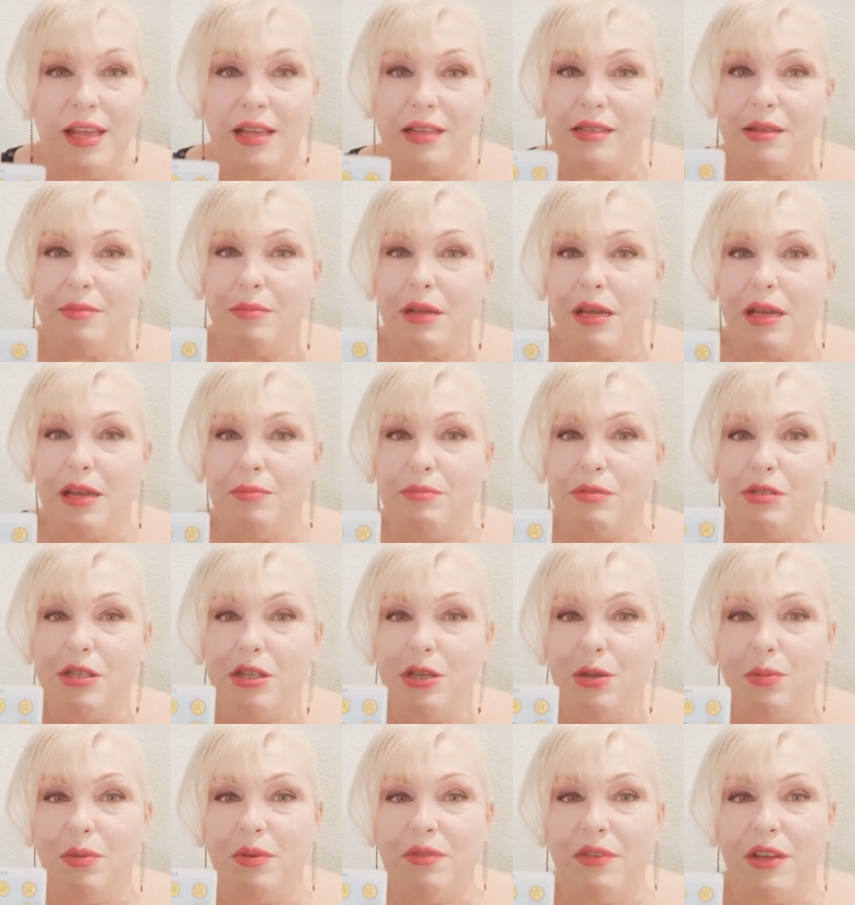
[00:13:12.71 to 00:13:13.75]
Sometimes
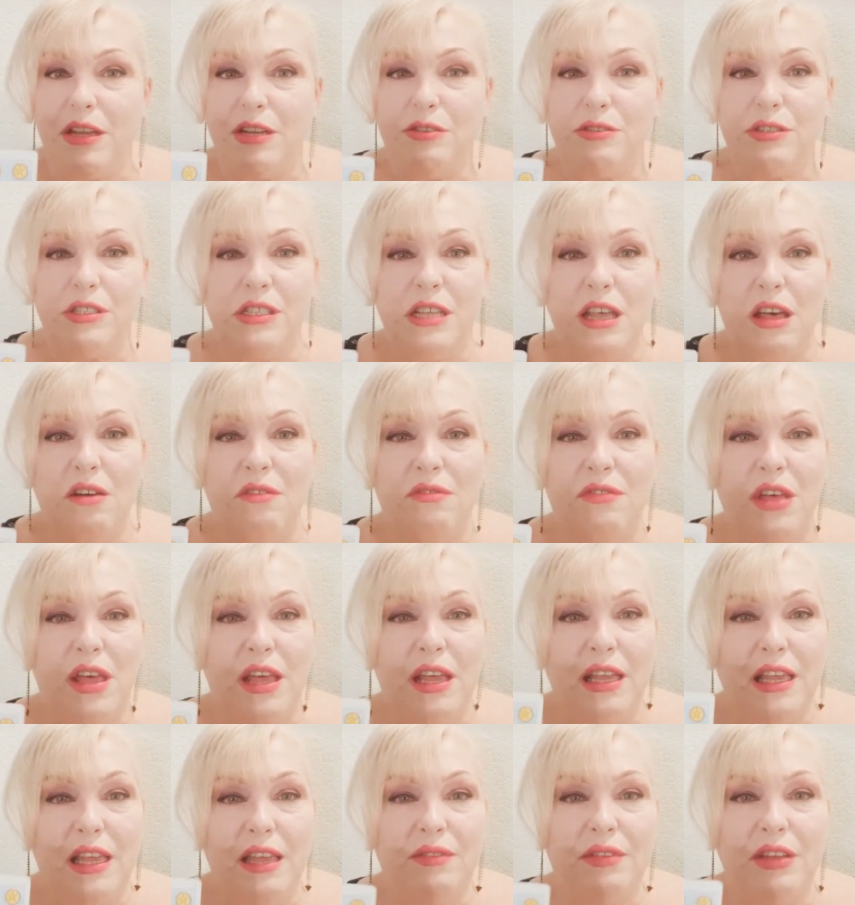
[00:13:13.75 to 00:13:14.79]
you would find yourself
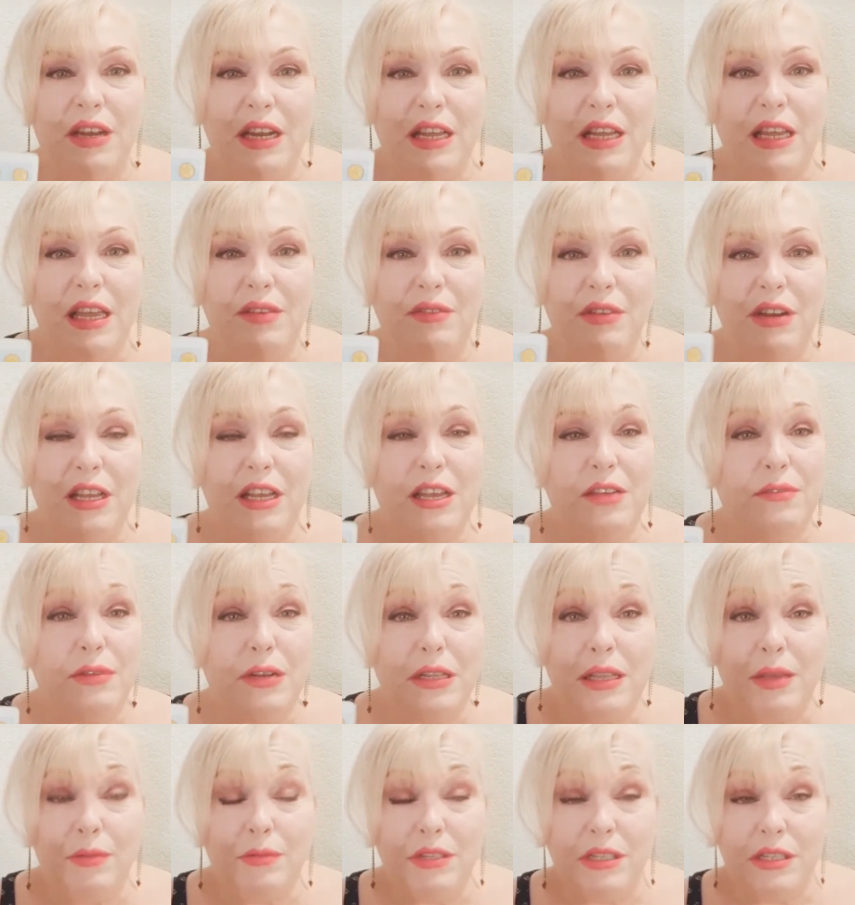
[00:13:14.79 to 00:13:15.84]
giving and giving and giving,
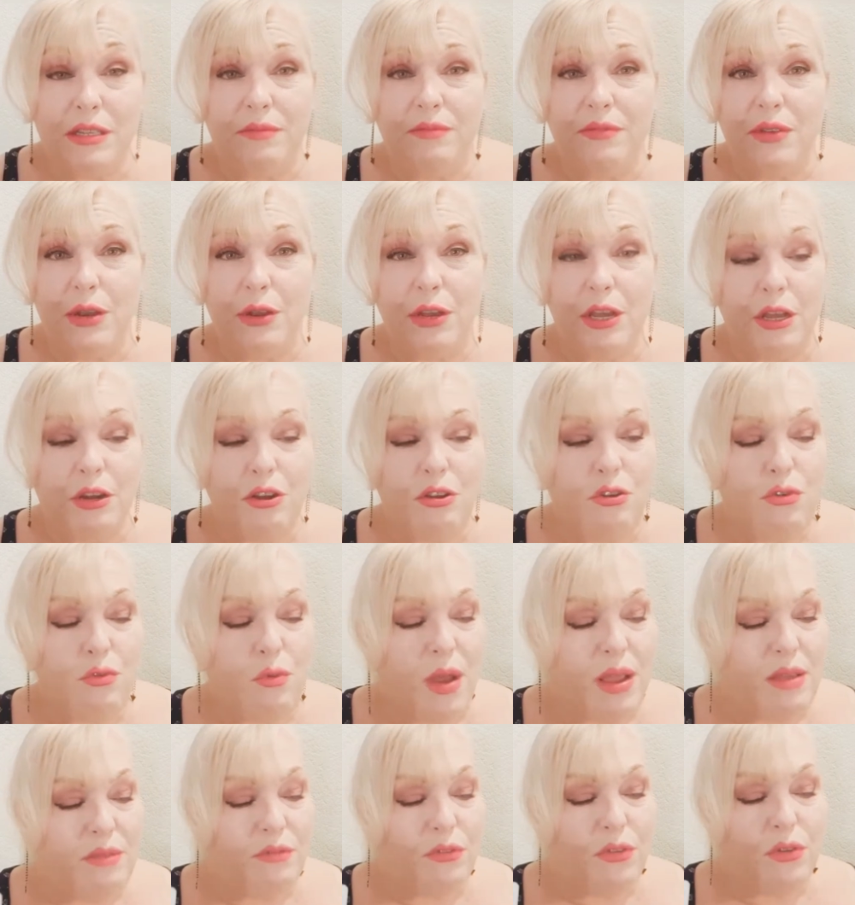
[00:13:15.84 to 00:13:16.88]
and they would seem very
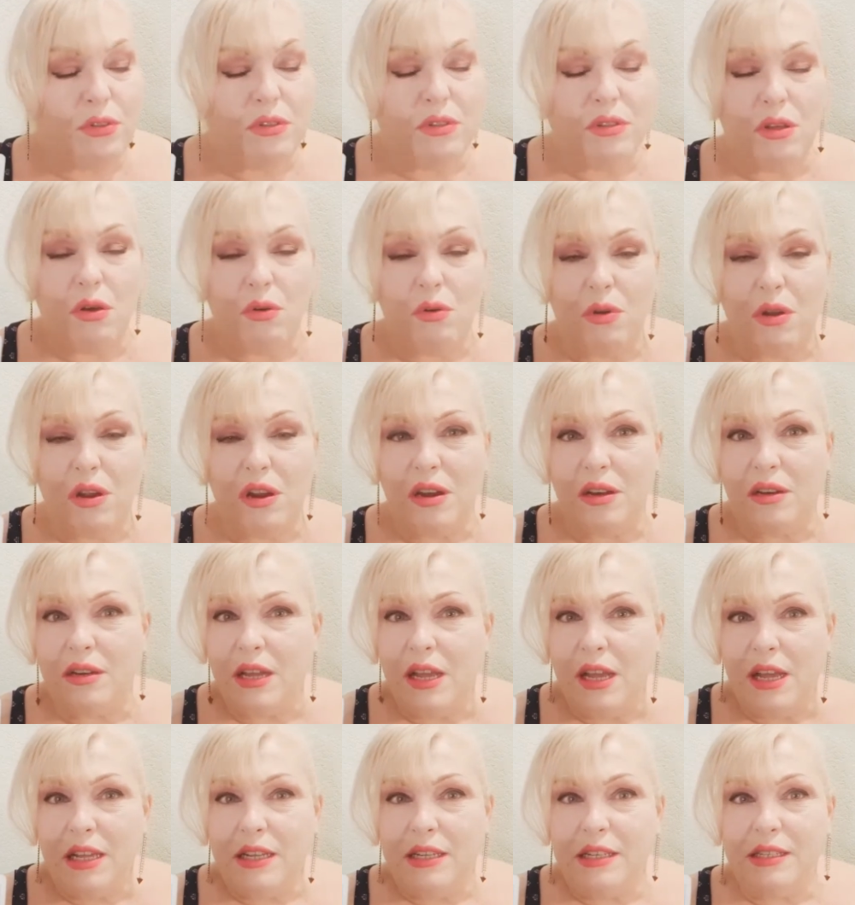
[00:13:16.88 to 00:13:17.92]
ungrateful or
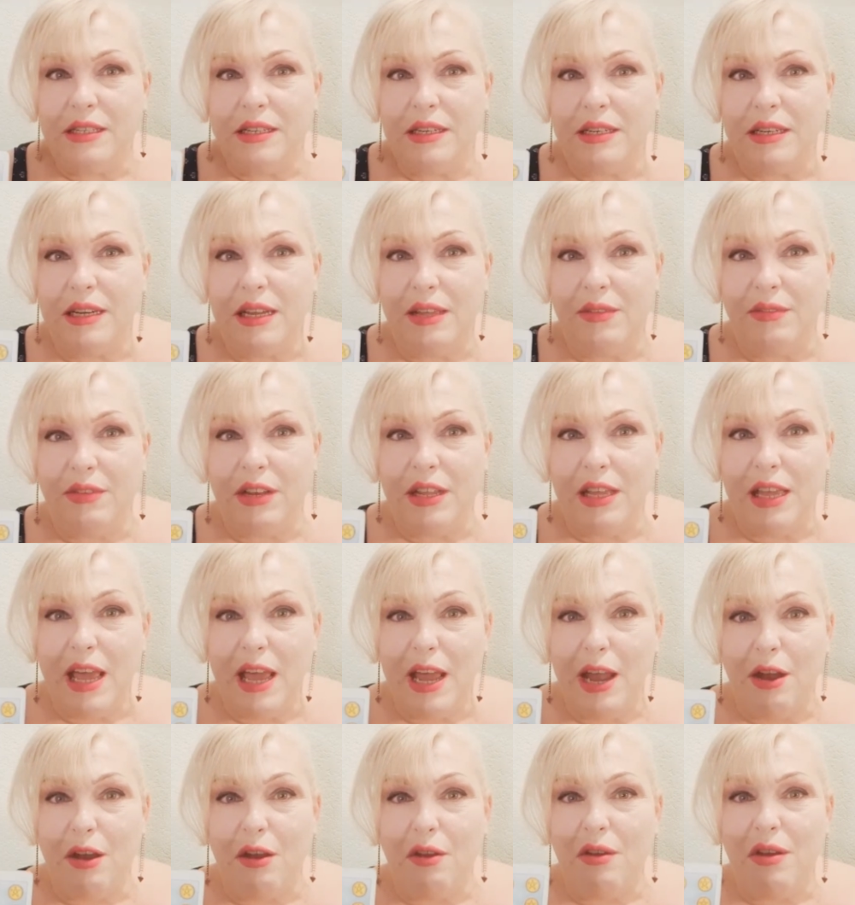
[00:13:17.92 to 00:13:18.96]
they didn't even
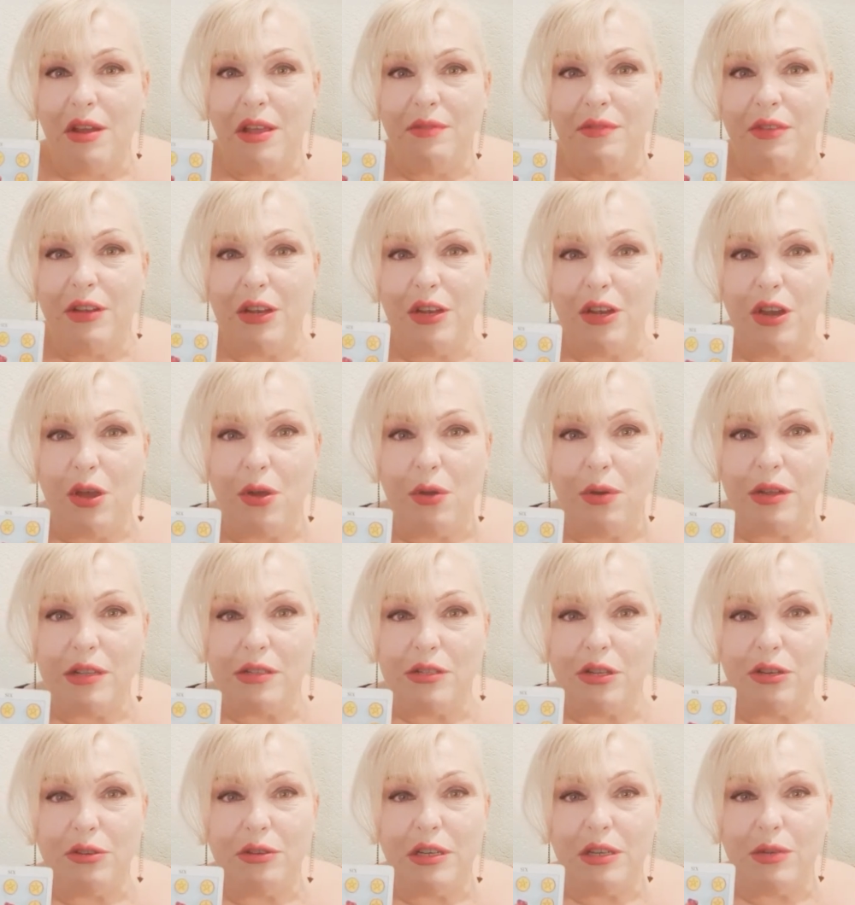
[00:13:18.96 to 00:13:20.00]
care or even
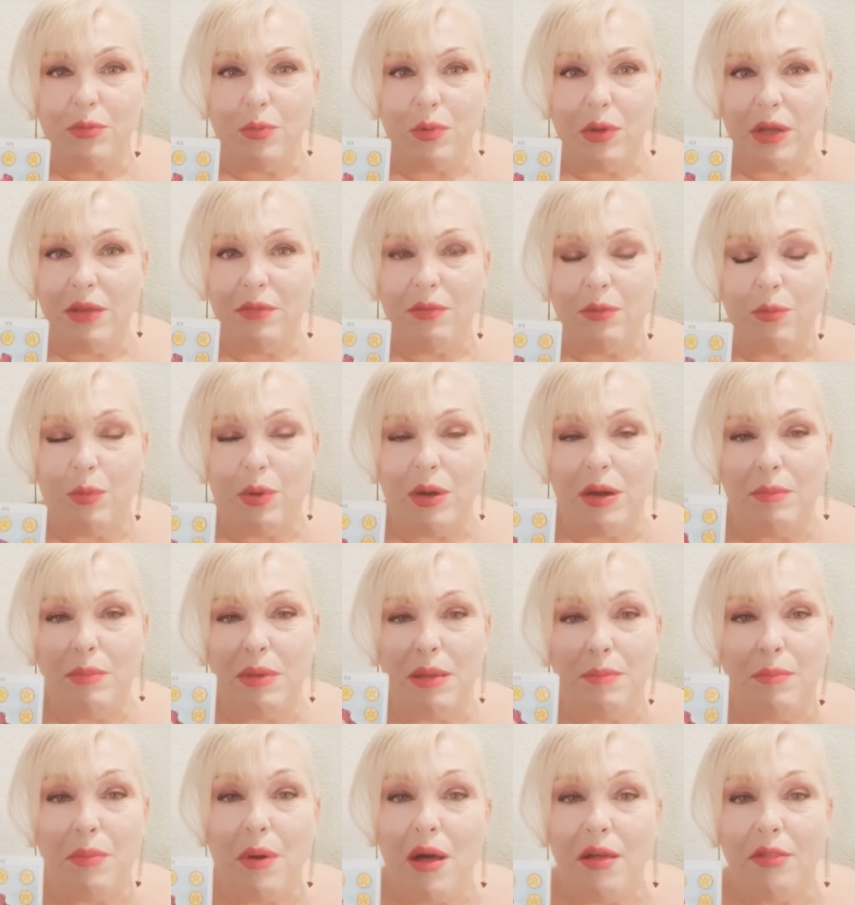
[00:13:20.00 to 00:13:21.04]
notice or didn't even want to be
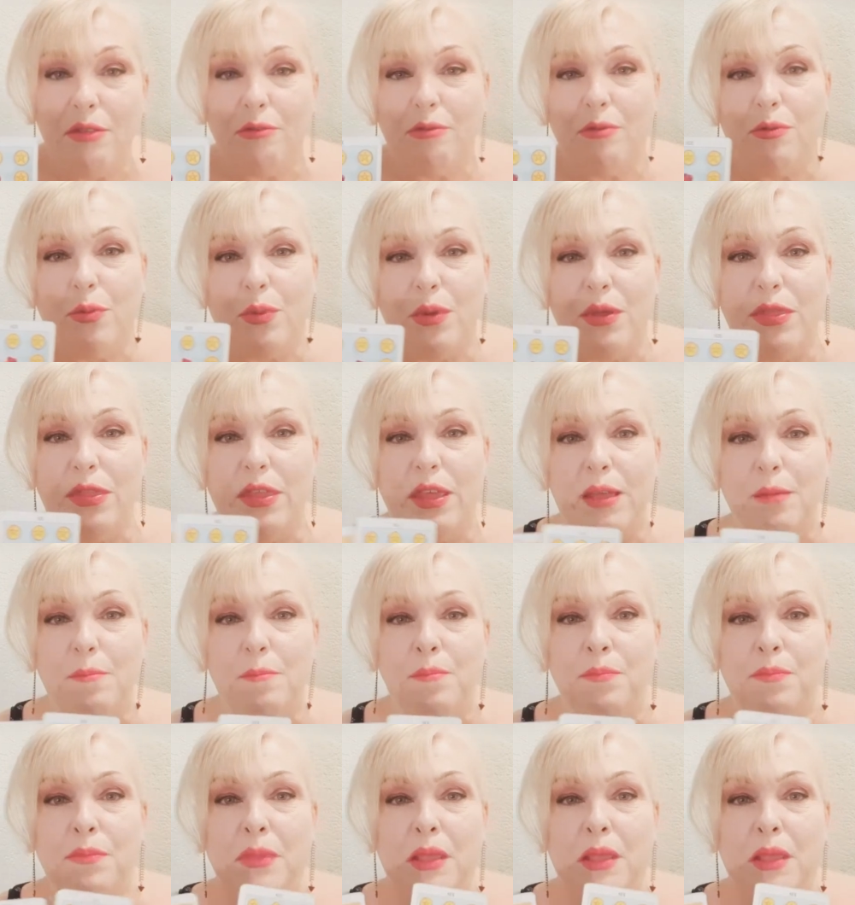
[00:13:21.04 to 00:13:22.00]
bothered with it.